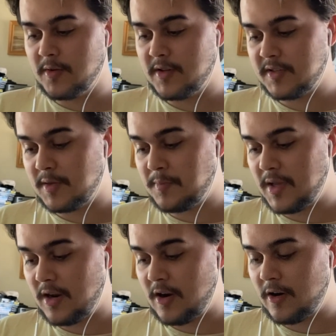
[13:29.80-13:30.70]
was a bit
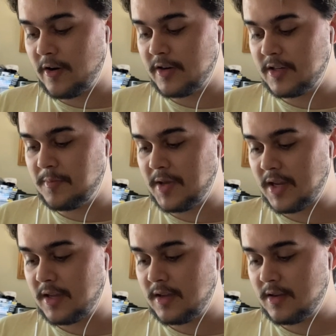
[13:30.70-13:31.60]
hard to pick,
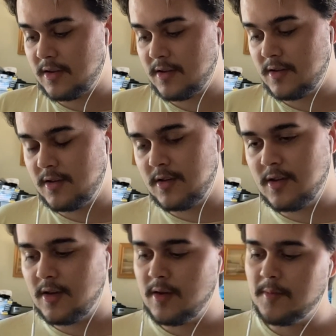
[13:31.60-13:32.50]

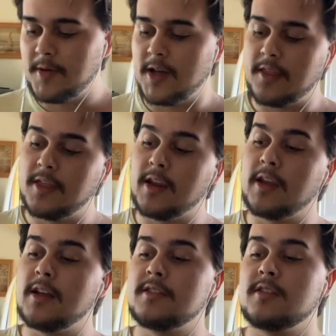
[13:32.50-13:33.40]
but I think
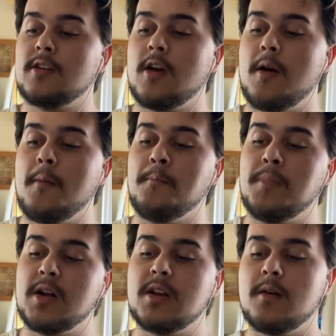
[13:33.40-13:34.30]
it's
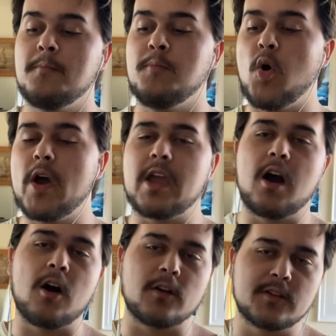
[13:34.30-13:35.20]
Bud Boy
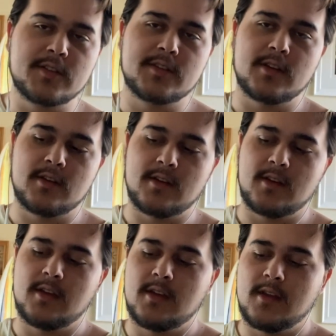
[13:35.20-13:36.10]
Arts
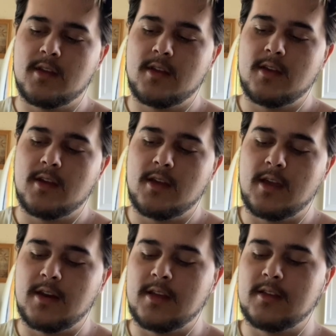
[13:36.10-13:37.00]

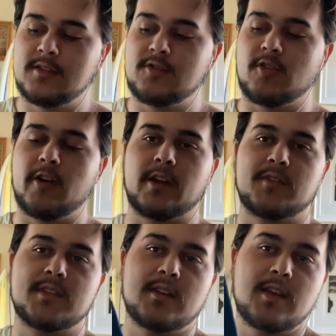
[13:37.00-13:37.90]
and his drawing of
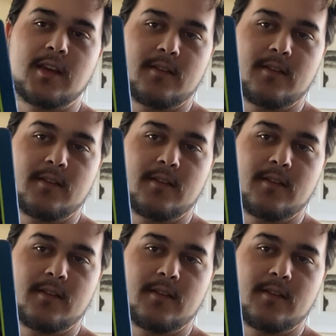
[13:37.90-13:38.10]
Sydney.